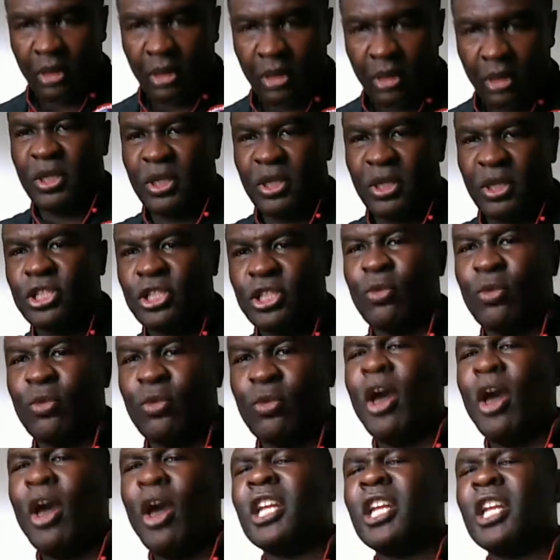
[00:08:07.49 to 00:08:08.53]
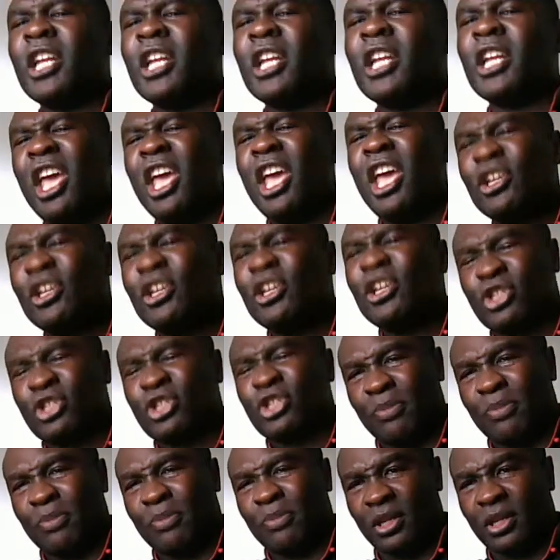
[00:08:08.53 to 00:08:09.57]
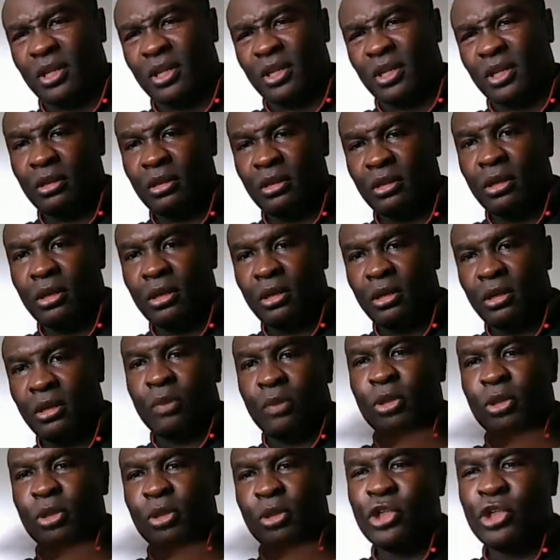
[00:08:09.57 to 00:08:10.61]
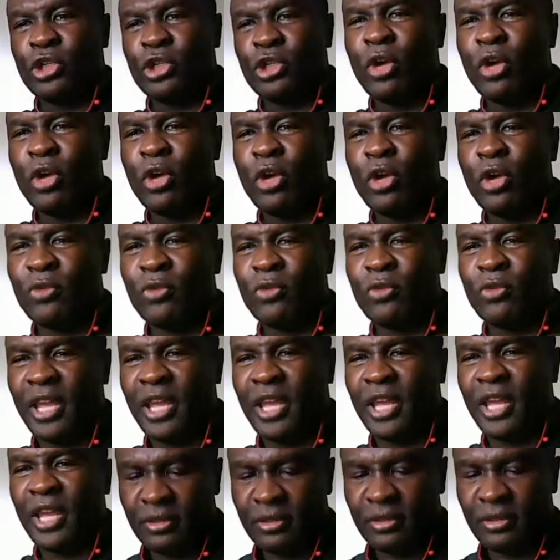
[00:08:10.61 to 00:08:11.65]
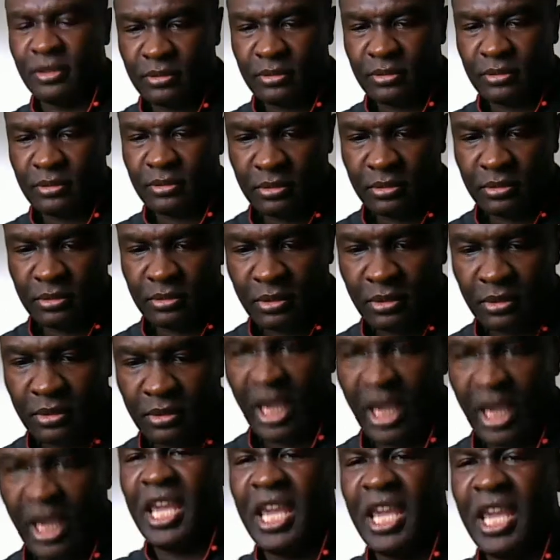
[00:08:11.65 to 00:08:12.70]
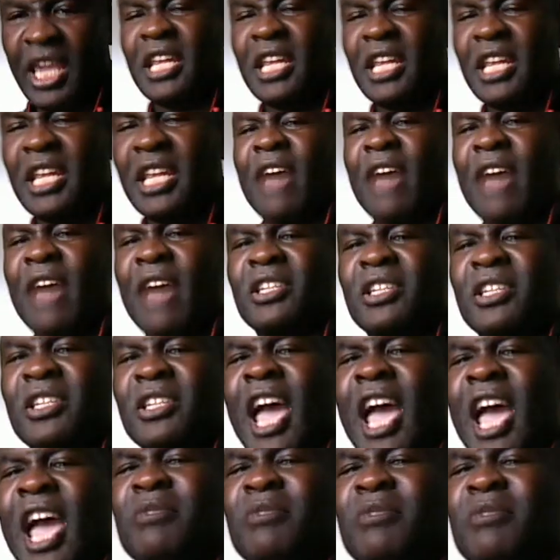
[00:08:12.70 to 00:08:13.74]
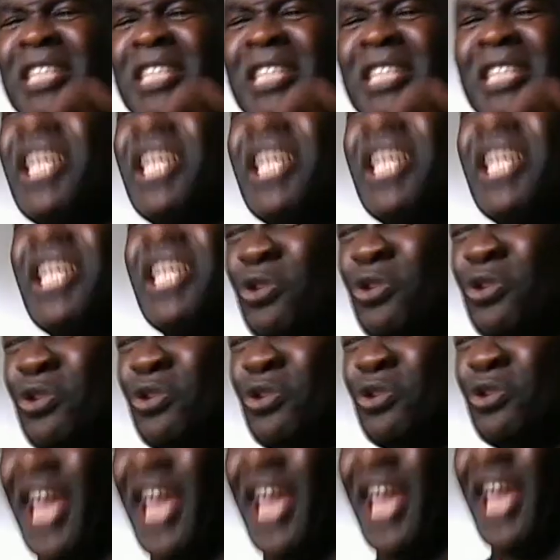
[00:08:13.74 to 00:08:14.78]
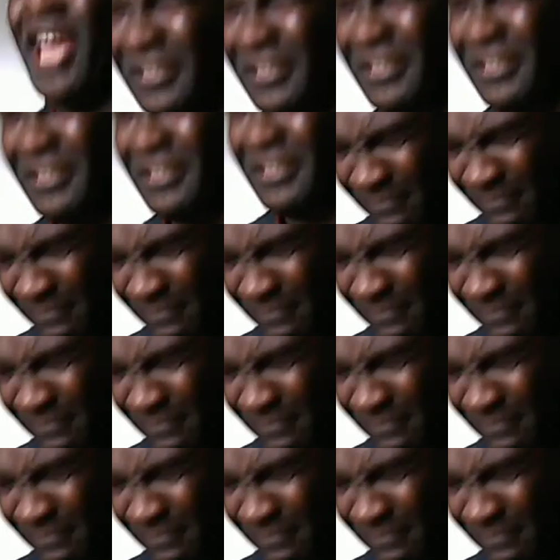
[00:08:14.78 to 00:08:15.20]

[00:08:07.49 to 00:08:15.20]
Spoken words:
Because he wanted to tell you something, but you wasn't ready. And he didn't have the time to get you ready.